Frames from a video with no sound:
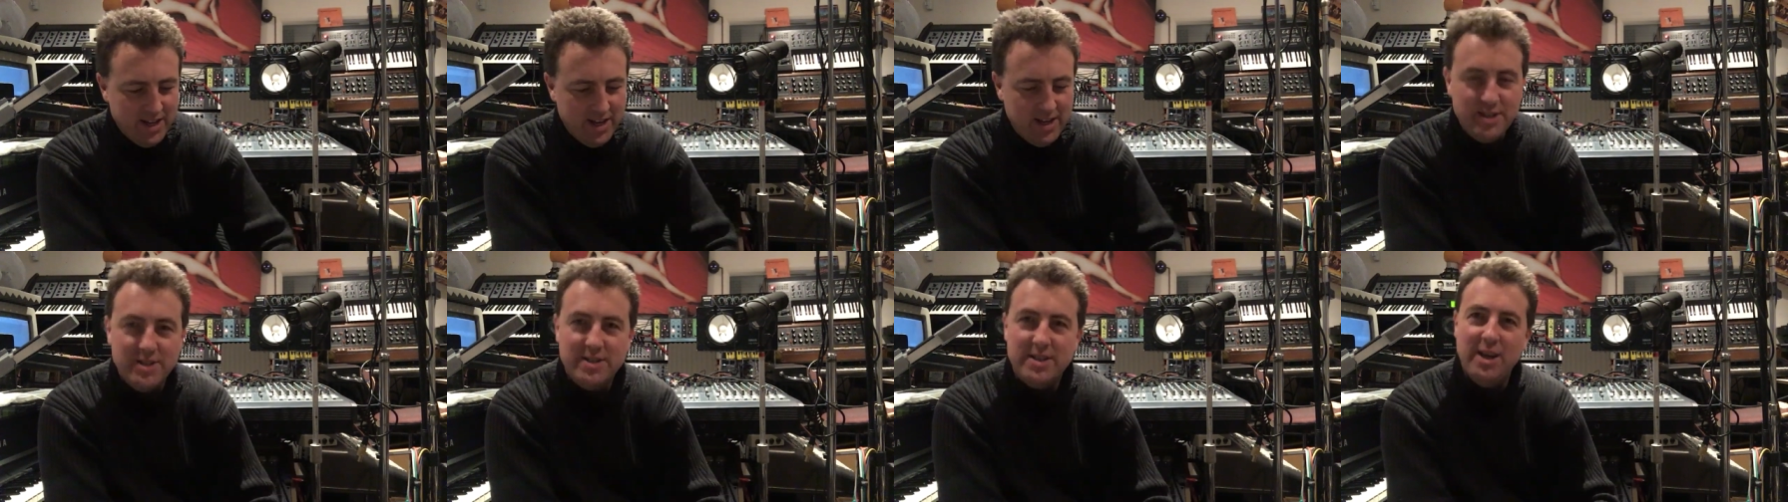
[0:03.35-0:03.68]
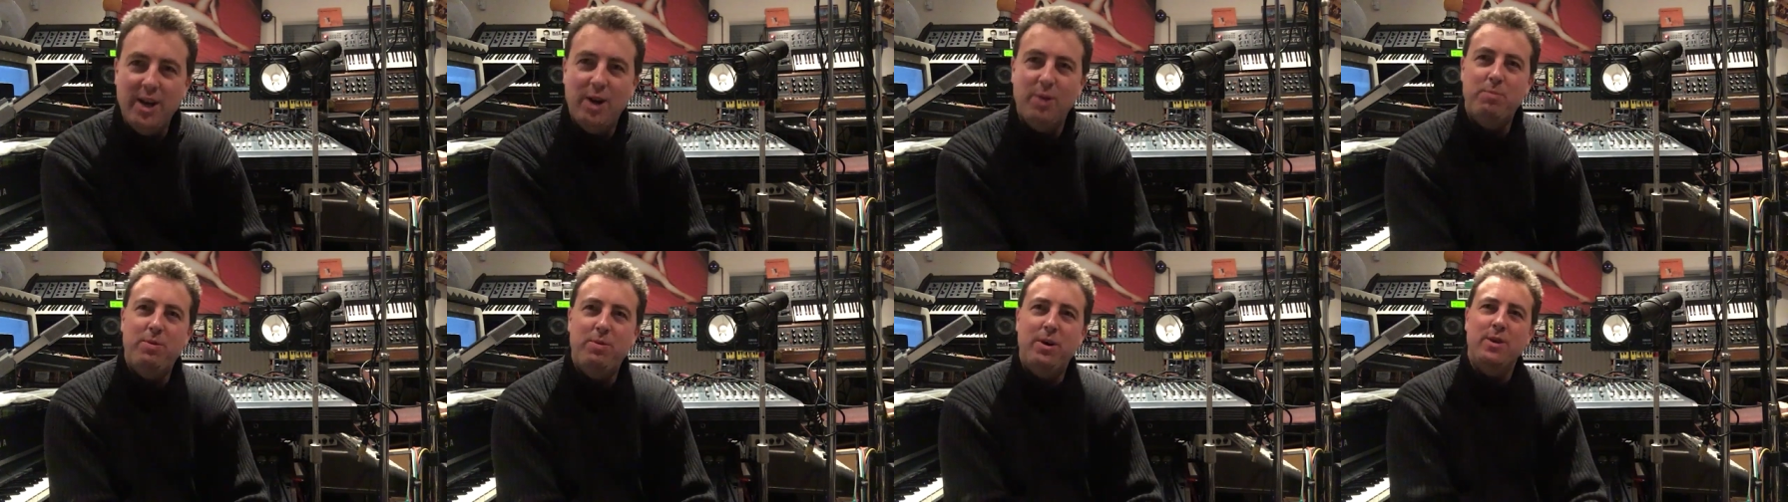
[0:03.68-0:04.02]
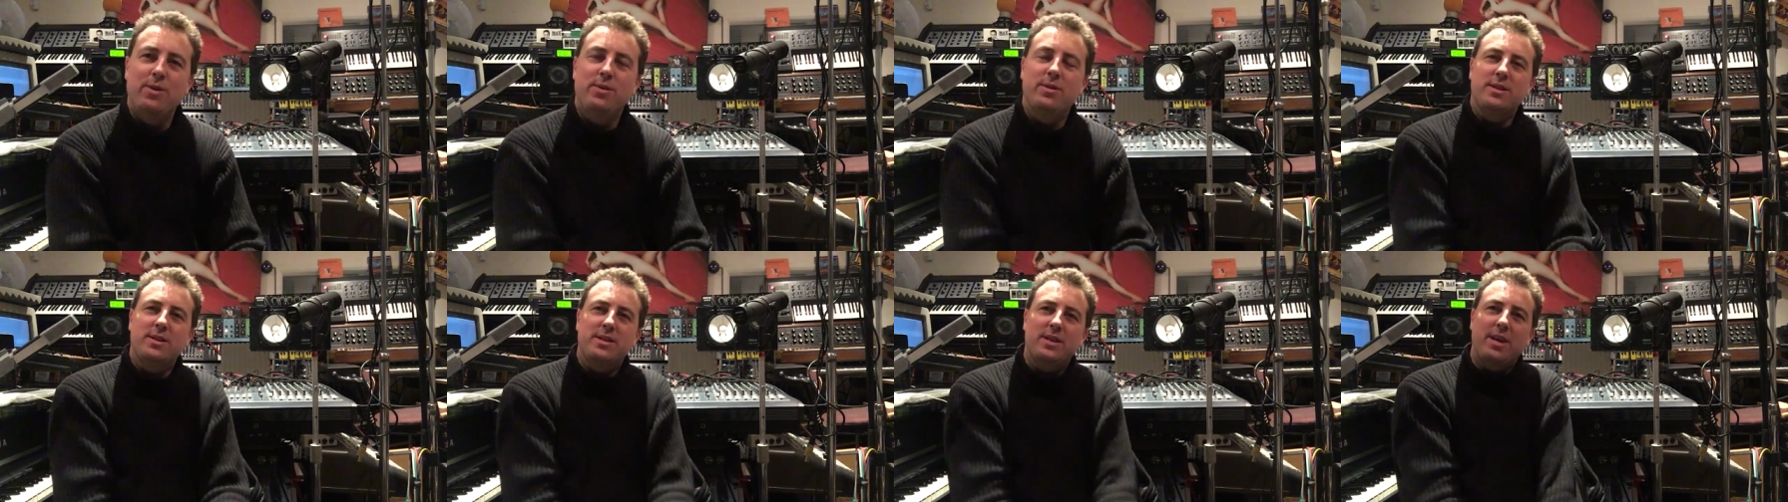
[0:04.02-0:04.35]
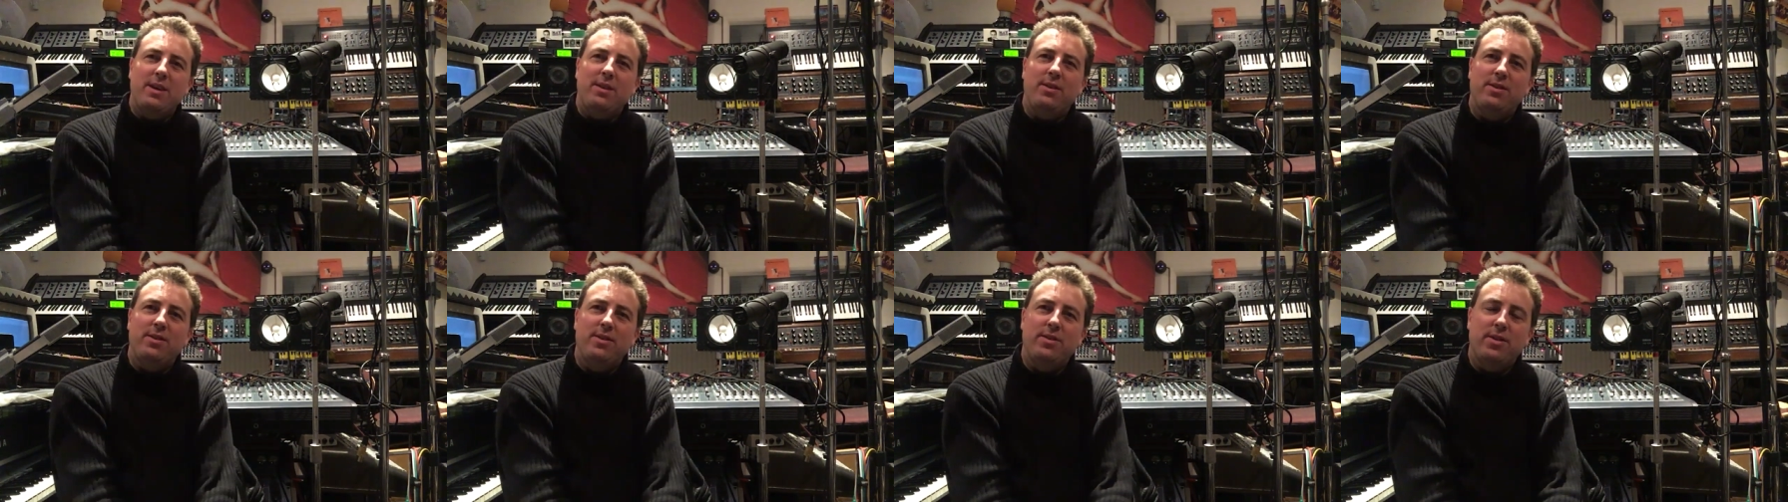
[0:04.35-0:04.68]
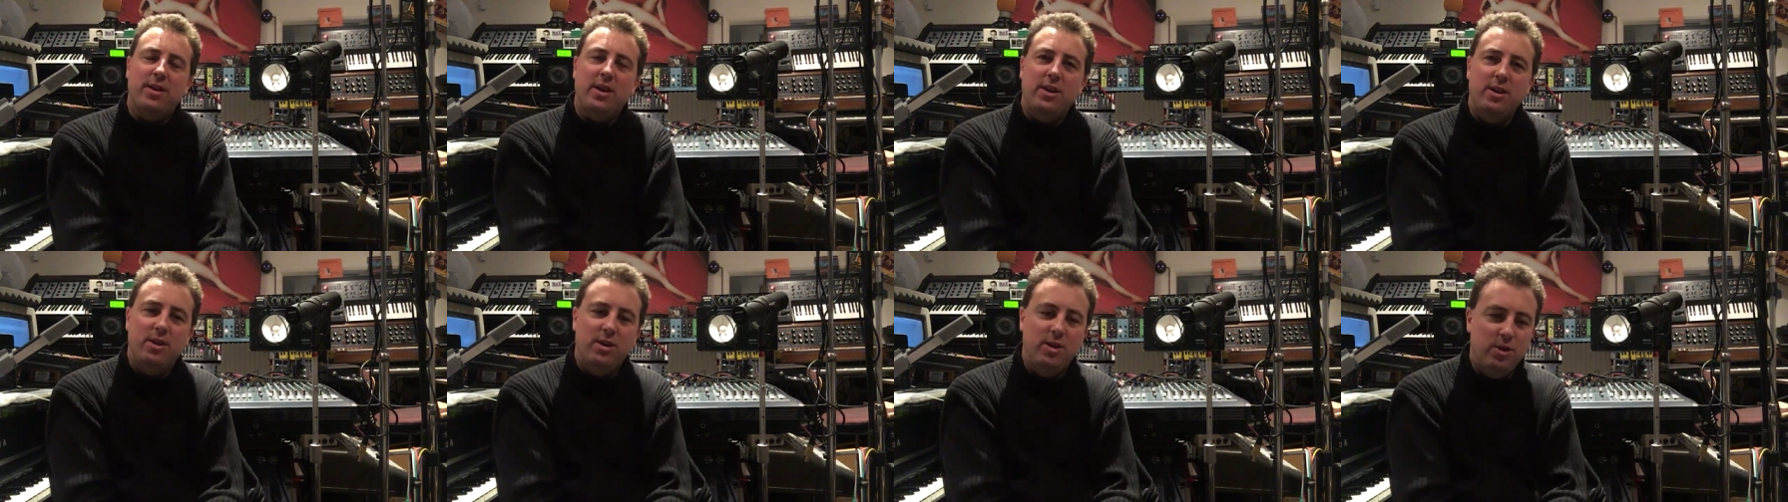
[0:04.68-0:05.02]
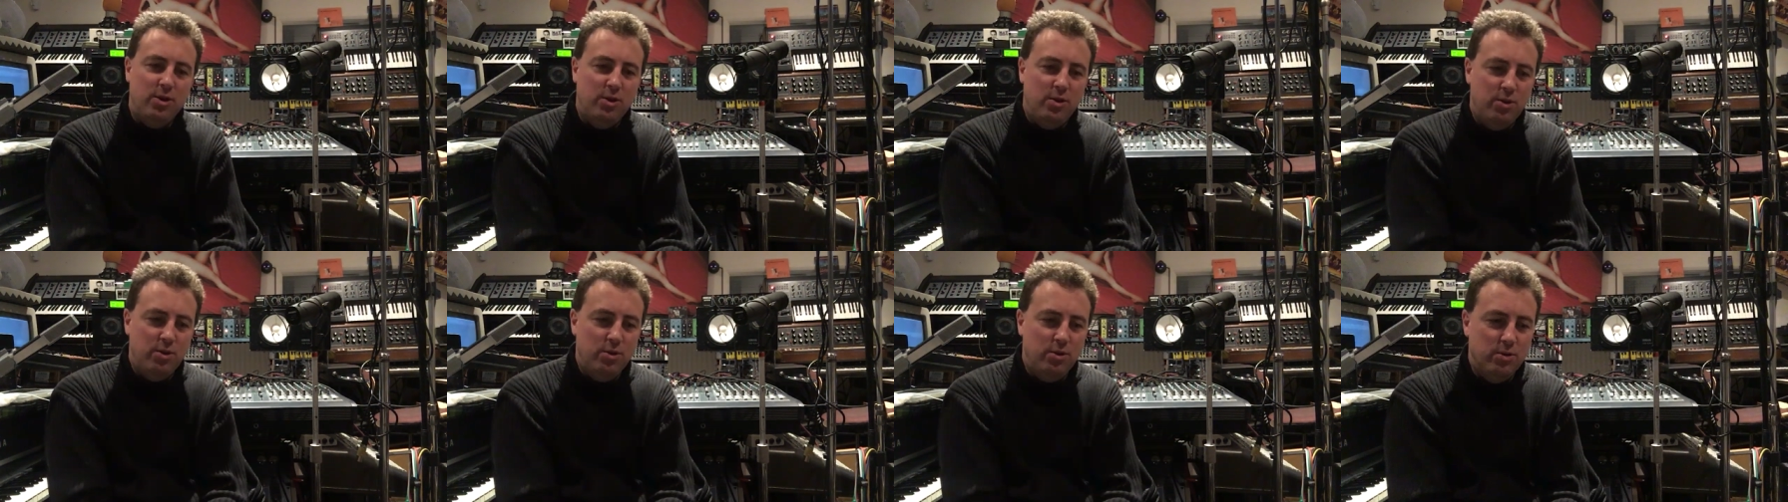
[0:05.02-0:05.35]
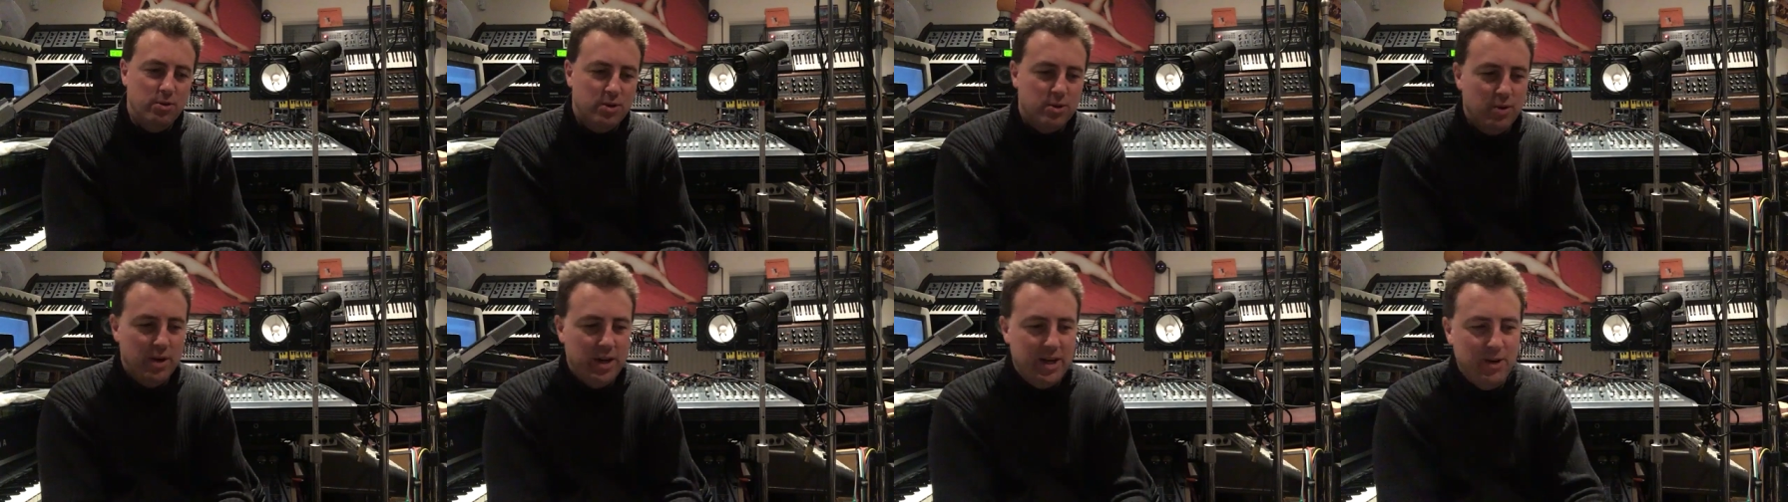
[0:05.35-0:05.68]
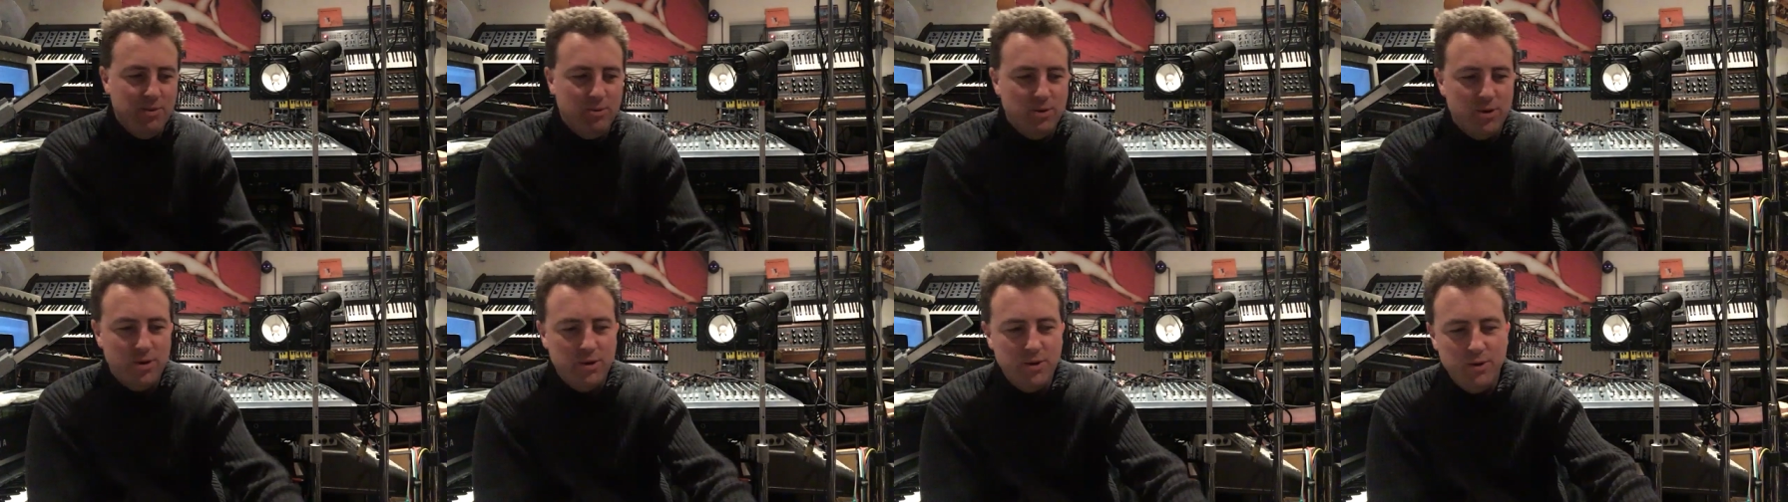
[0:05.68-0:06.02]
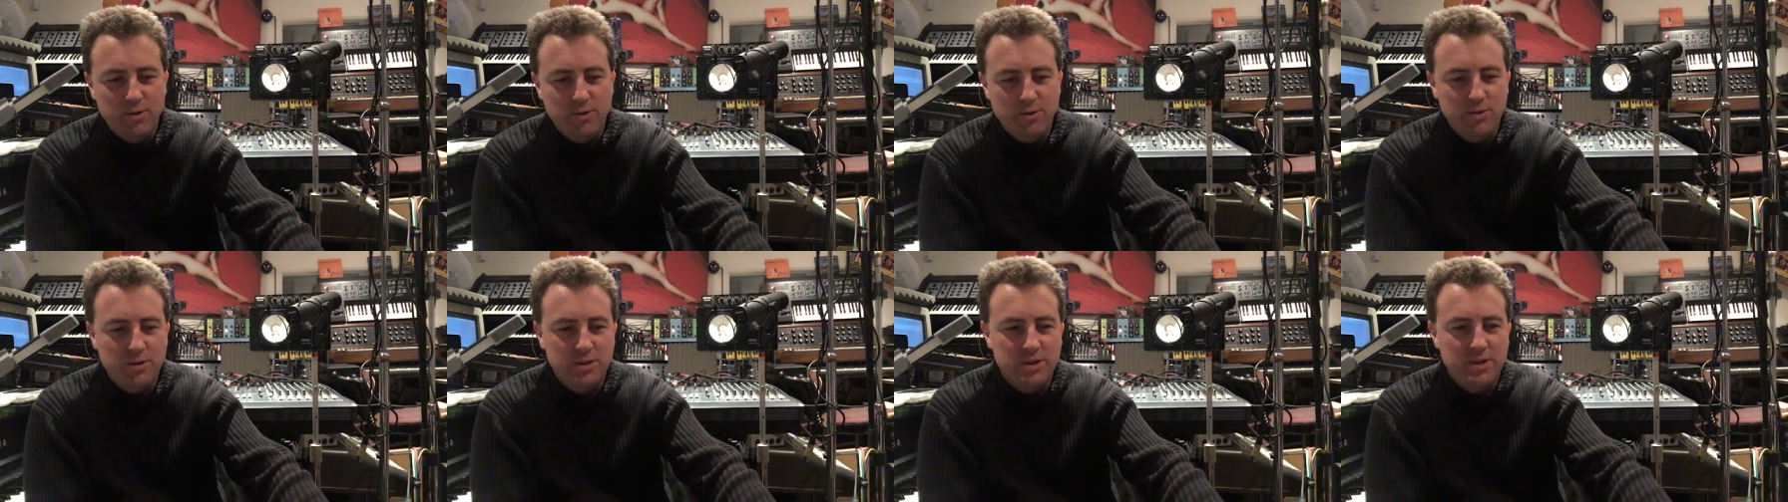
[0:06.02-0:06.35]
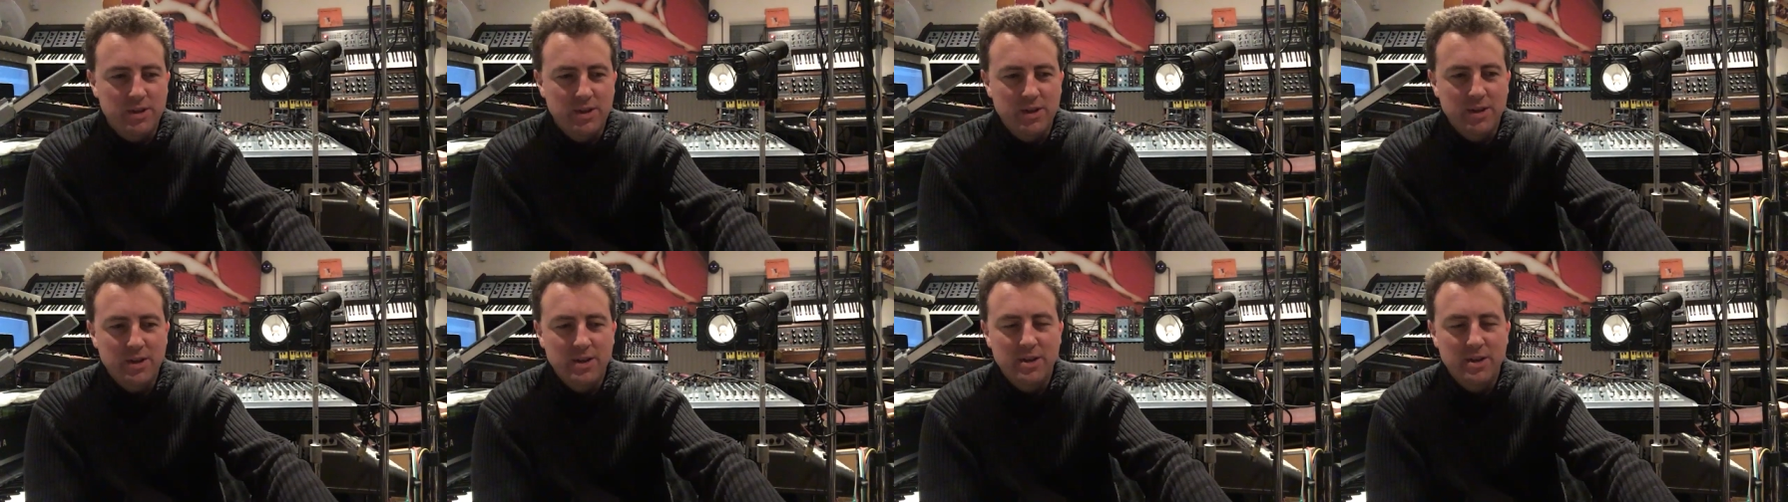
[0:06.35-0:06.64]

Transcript: Just a little post to say thank you to anyone who's